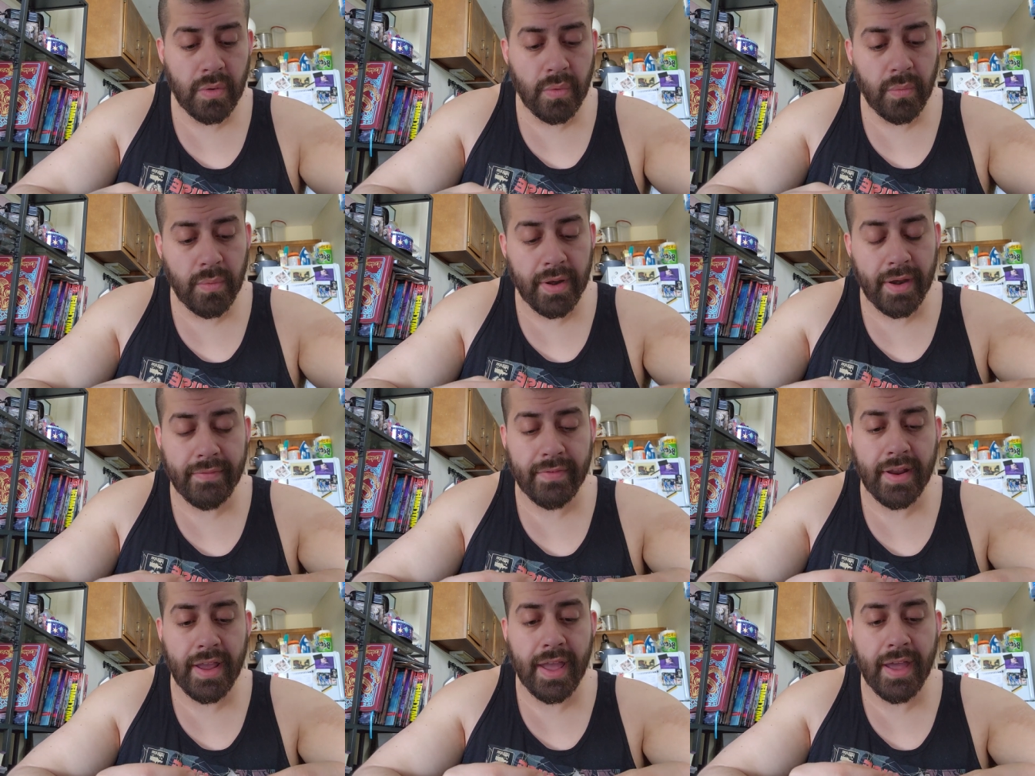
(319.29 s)

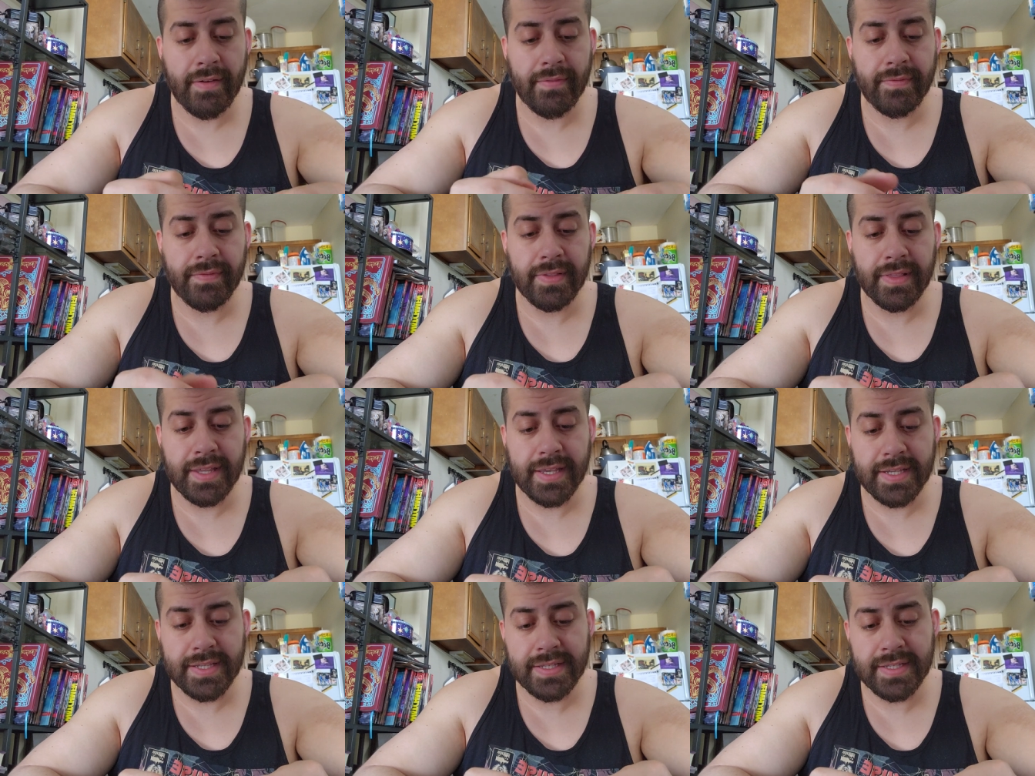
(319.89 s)
whenever I have
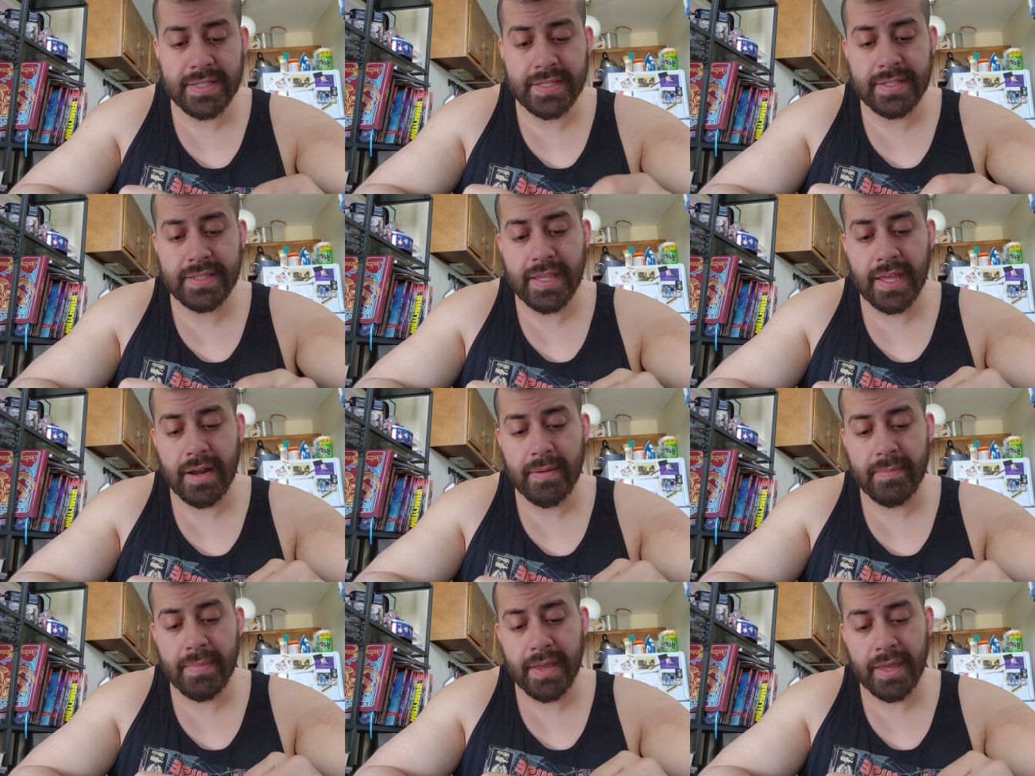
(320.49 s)
lists
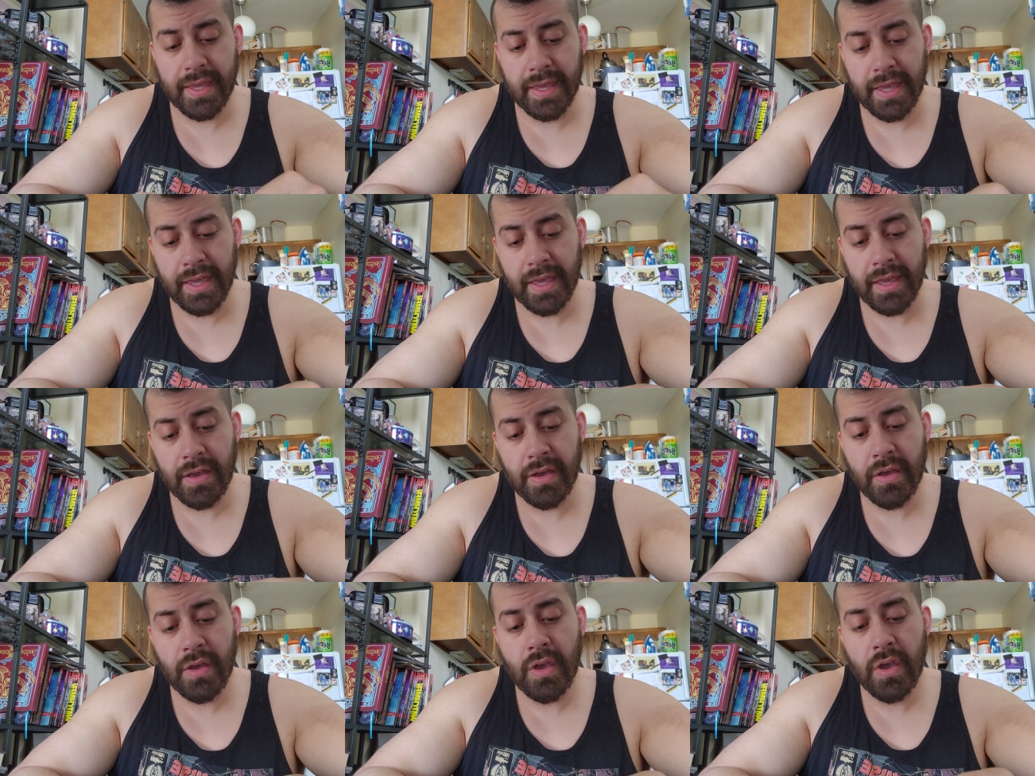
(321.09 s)
that I'm
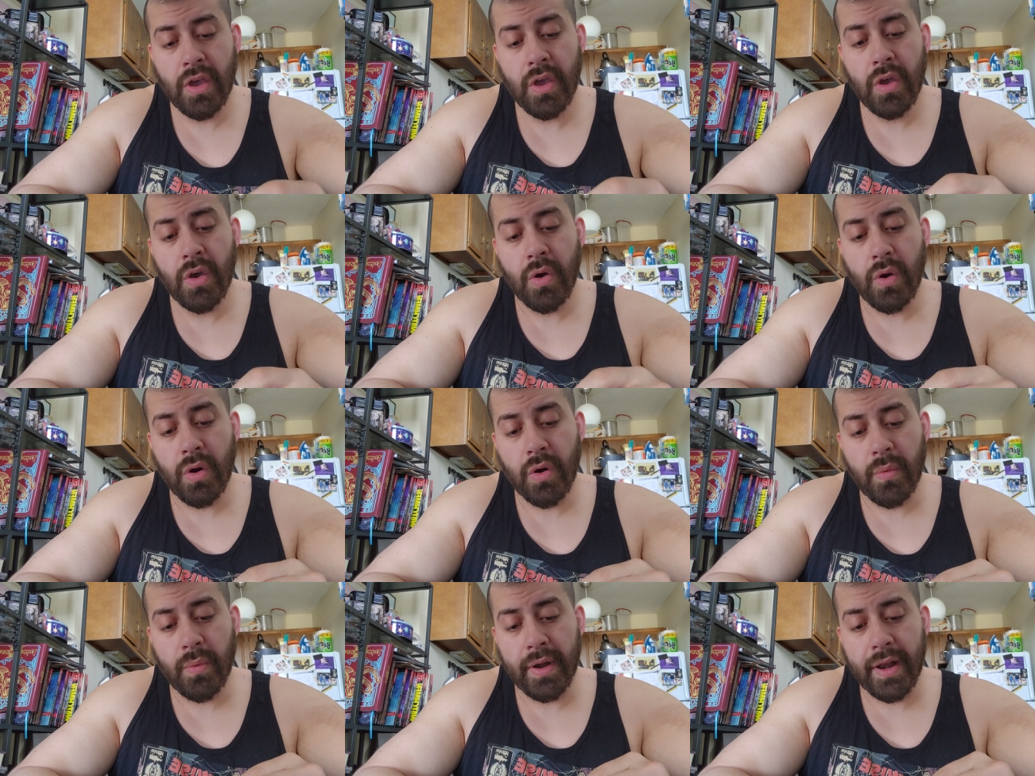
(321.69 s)
making
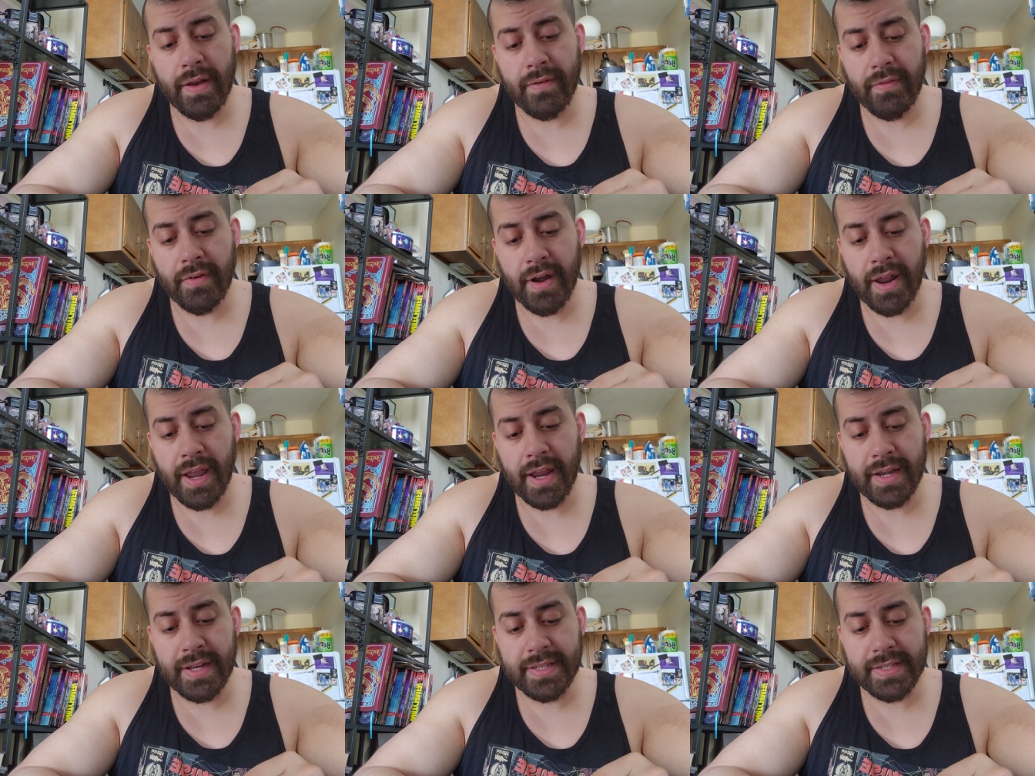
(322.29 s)
or whenever
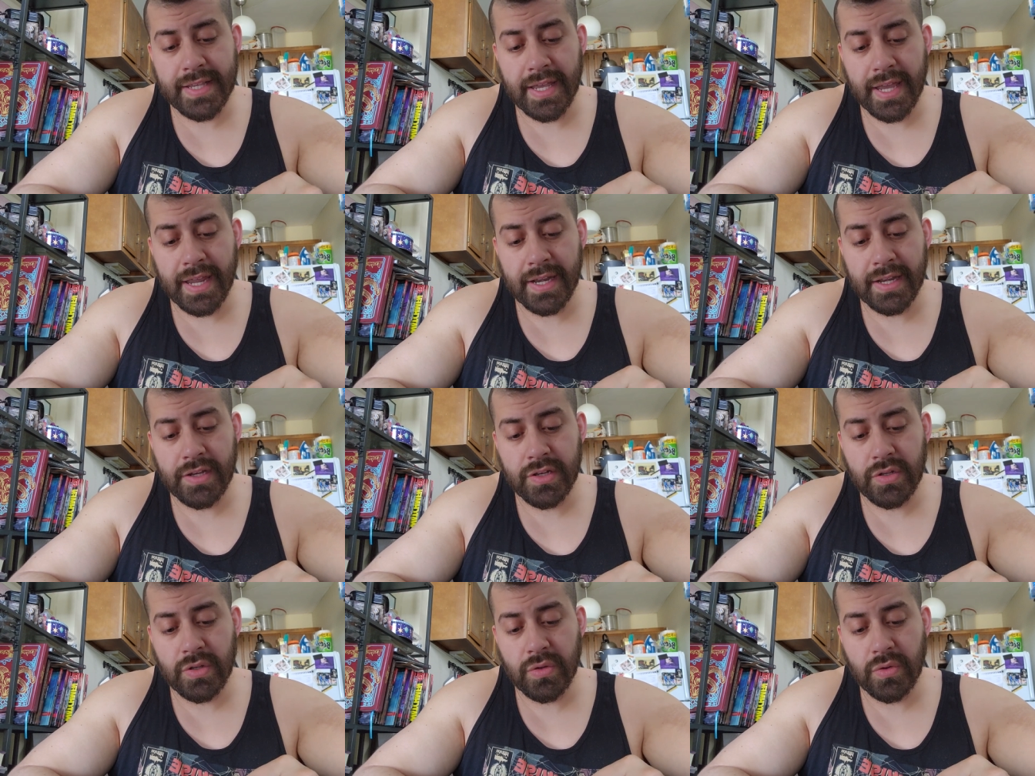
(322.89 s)
I
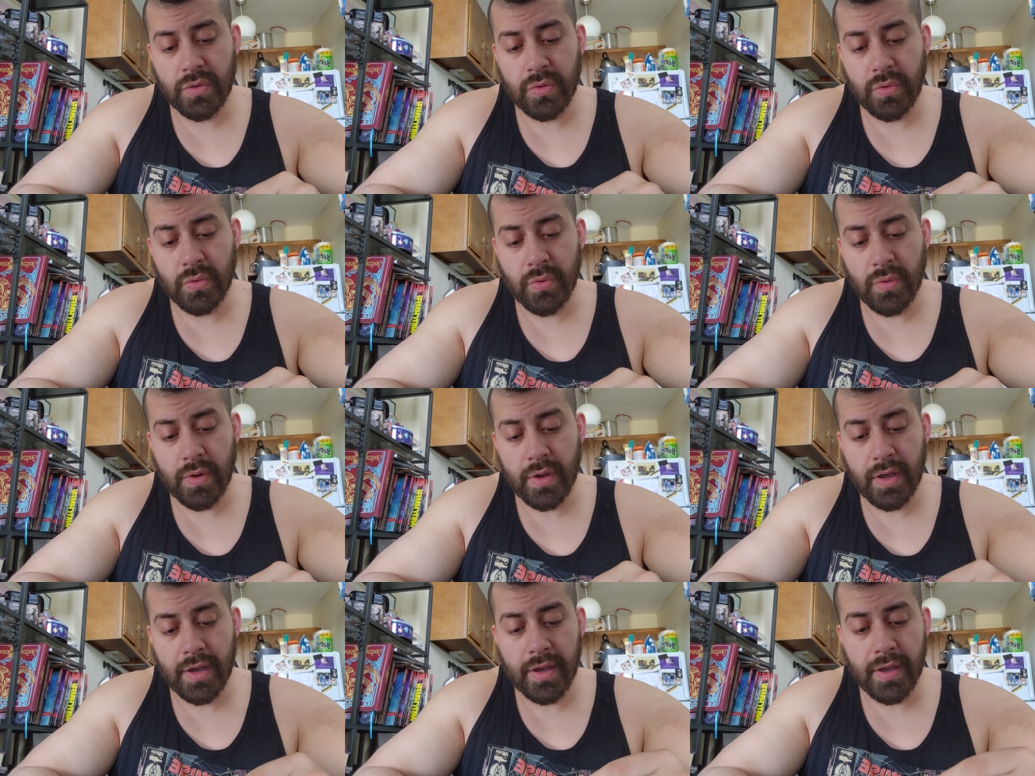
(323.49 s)
decide
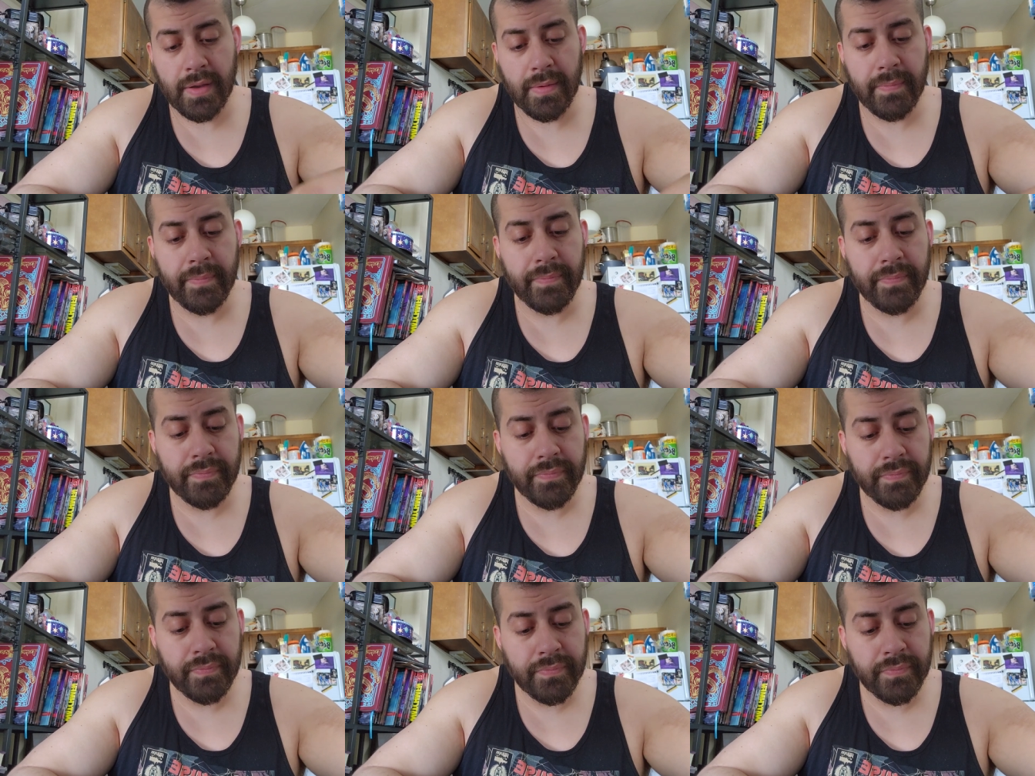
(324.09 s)
to um,